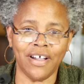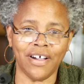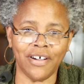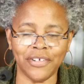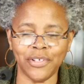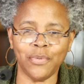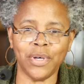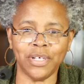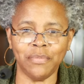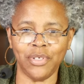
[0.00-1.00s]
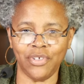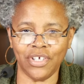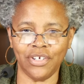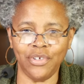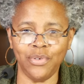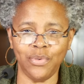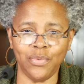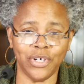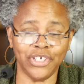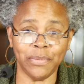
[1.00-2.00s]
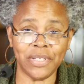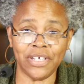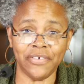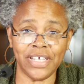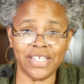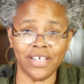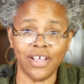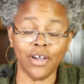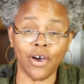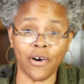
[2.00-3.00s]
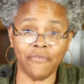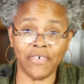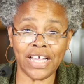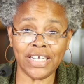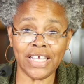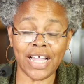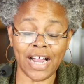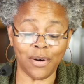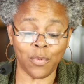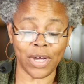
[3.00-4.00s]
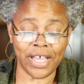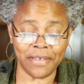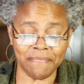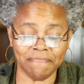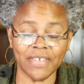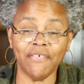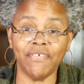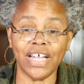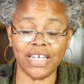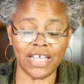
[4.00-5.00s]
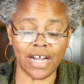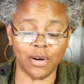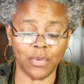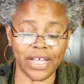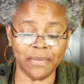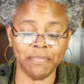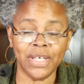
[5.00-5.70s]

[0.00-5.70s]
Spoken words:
also welcome you to a new worship series called Finding Our Way. Finding Our Way.